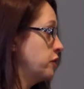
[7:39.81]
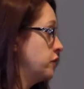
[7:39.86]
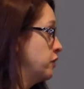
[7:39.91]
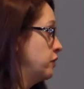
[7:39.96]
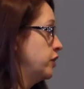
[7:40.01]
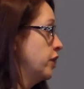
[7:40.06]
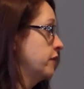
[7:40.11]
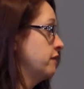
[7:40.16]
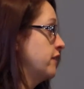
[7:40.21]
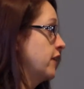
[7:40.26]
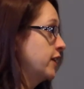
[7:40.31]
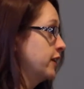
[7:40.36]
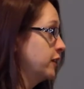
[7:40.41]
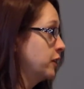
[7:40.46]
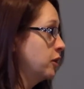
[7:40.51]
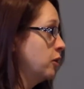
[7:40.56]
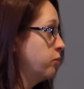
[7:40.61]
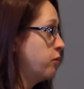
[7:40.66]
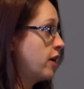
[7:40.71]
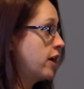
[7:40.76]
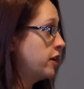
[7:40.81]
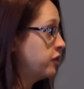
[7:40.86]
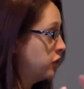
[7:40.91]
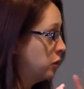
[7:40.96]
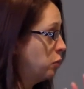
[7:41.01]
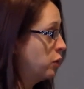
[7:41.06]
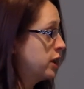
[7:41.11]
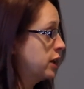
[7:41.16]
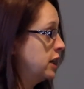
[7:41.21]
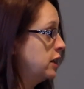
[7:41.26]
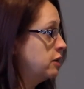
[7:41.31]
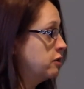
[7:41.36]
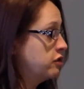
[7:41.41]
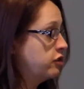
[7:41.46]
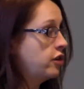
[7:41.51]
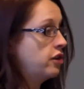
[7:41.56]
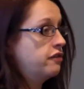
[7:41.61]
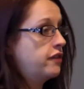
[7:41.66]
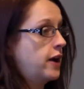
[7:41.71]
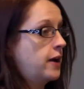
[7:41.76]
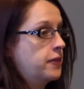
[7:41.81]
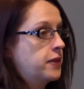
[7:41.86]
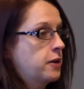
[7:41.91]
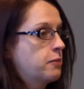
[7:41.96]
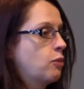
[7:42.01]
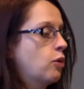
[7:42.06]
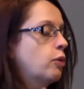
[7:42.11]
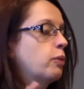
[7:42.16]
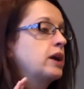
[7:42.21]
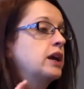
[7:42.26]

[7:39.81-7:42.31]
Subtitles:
if you've done very little press and want to get yourself out there more,